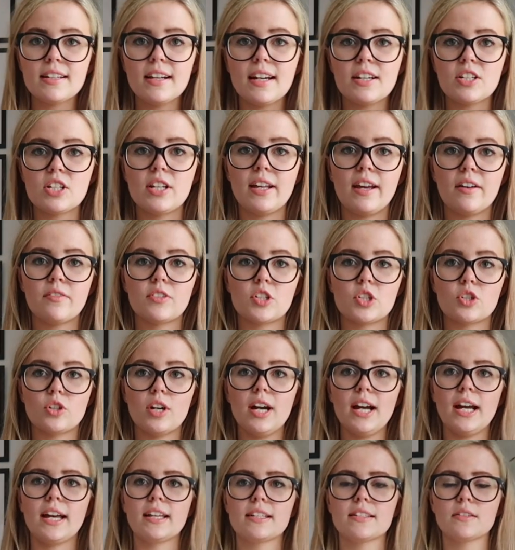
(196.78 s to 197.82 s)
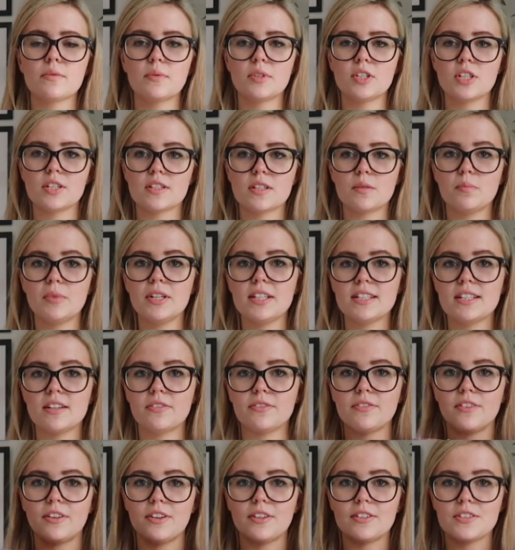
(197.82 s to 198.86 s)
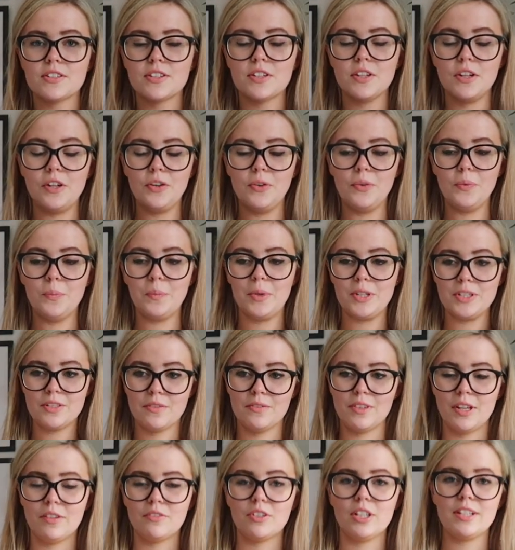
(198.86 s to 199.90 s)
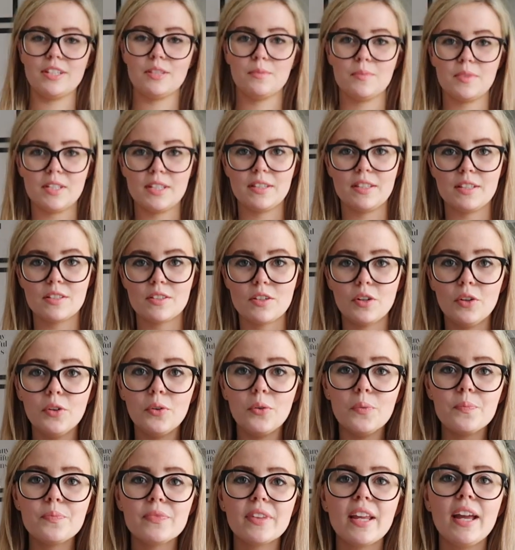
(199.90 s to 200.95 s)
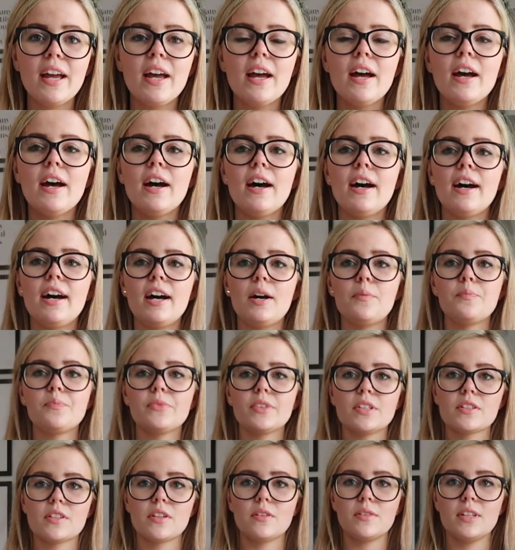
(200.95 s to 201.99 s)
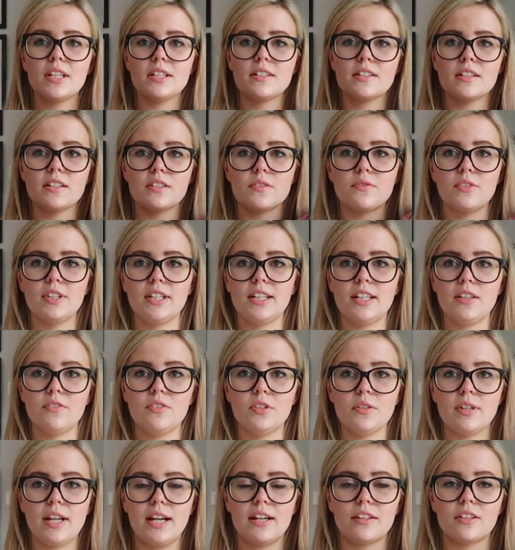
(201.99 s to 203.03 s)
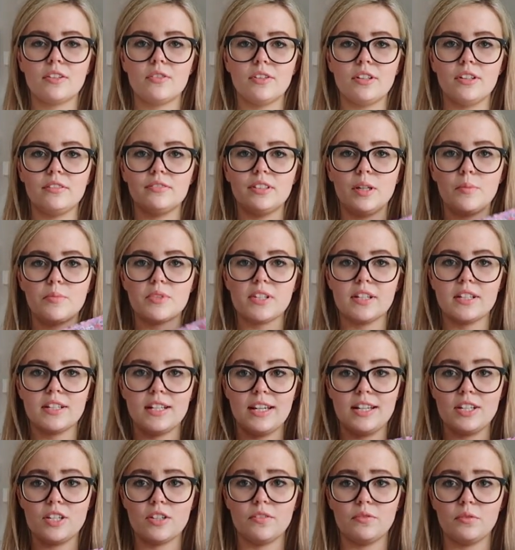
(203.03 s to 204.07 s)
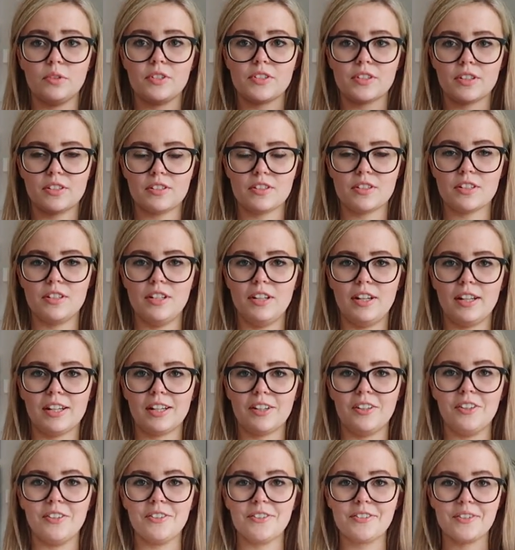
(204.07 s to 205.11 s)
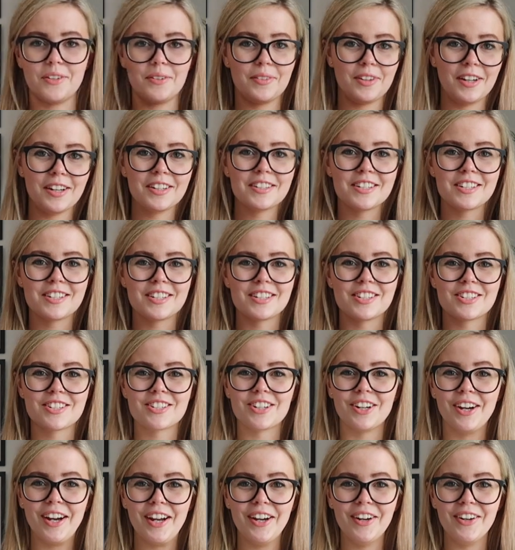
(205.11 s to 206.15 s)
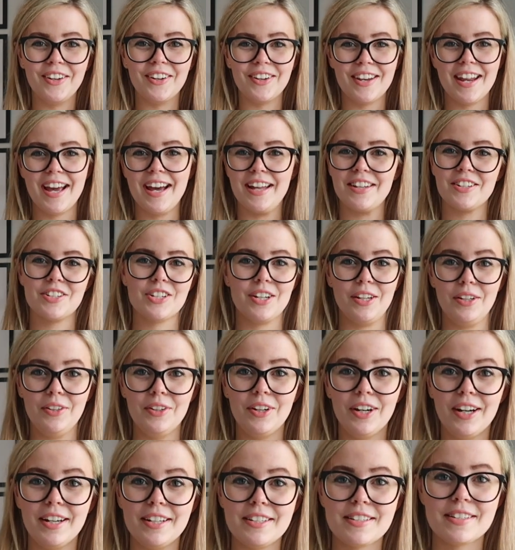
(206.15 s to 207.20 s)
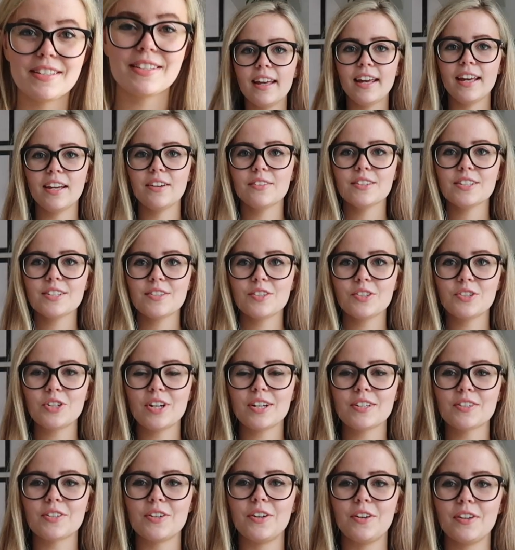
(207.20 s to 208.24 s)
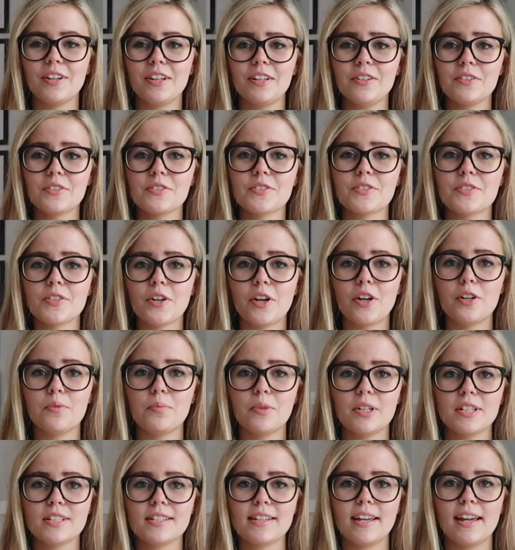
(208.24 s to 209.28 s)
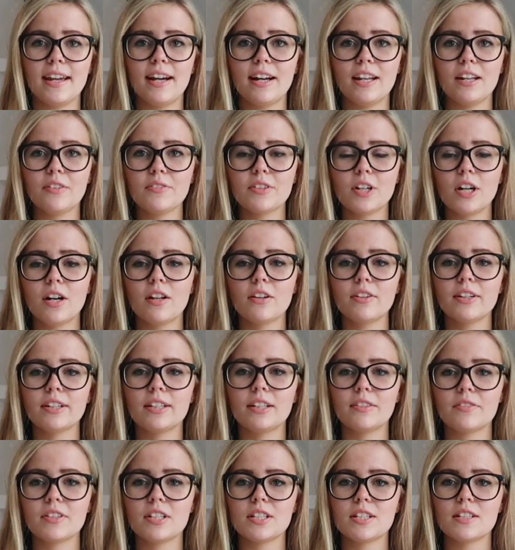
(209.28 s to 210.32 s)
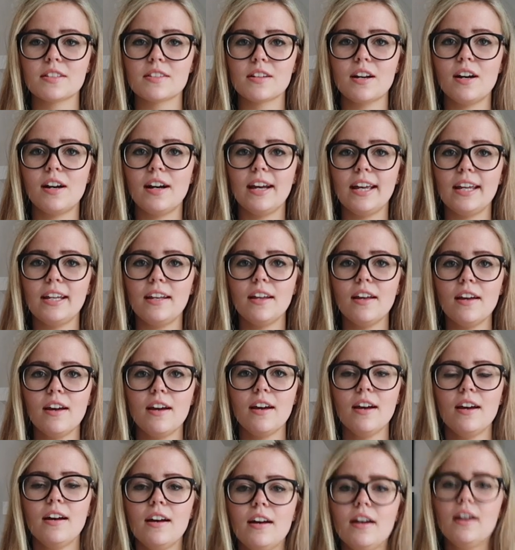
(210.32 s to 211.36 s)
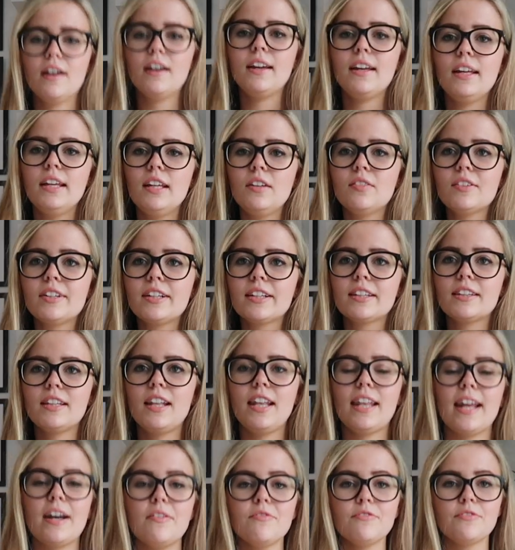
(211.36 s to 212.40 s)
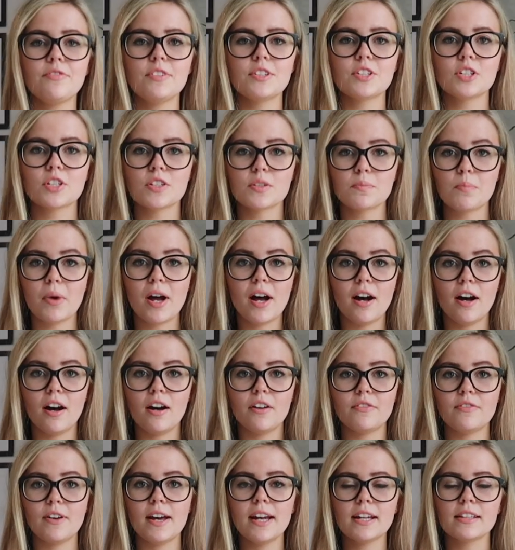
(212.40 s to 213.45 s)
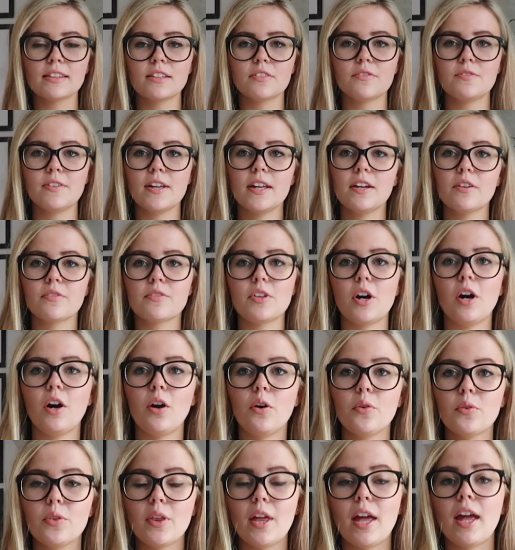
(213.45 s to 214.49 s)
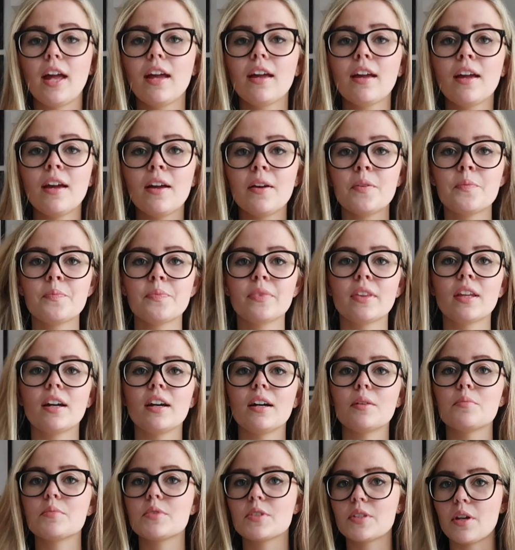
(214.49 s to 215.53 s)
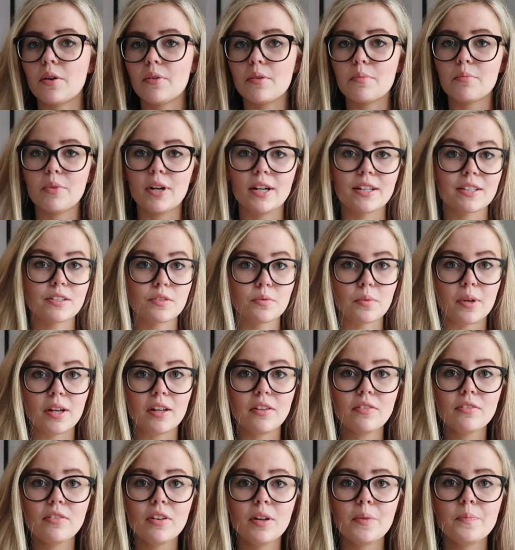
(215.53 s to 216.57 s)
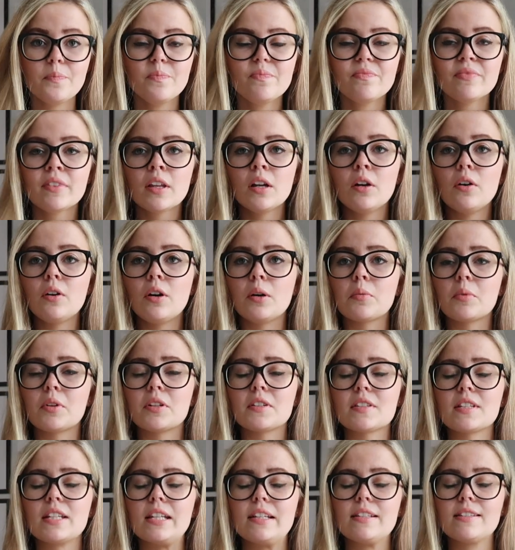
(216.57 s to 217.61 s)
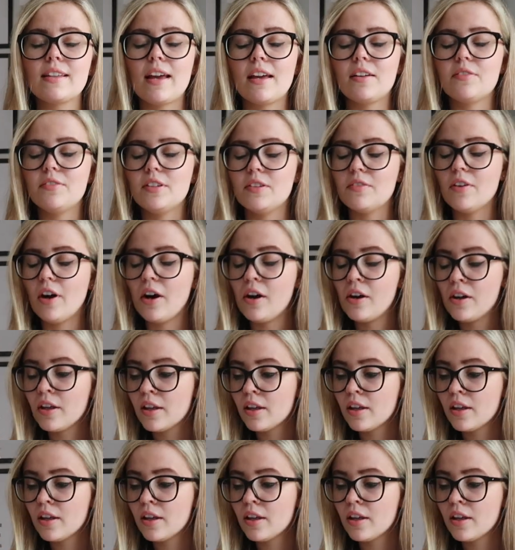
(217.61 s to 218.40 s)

I actually have a dress which is a bit different to most of the other items in this haul. Um, so this doesn't really give you an accurate representation of what it's going to look like on, so I'm going to just try it on and show you guys. Here is the dress on, it looks so pretty, I love the colouring, love the design, even like the length is just perfect, the fit of the whole thing, I'm so impressed with. I'm going to sneeze, hay fever.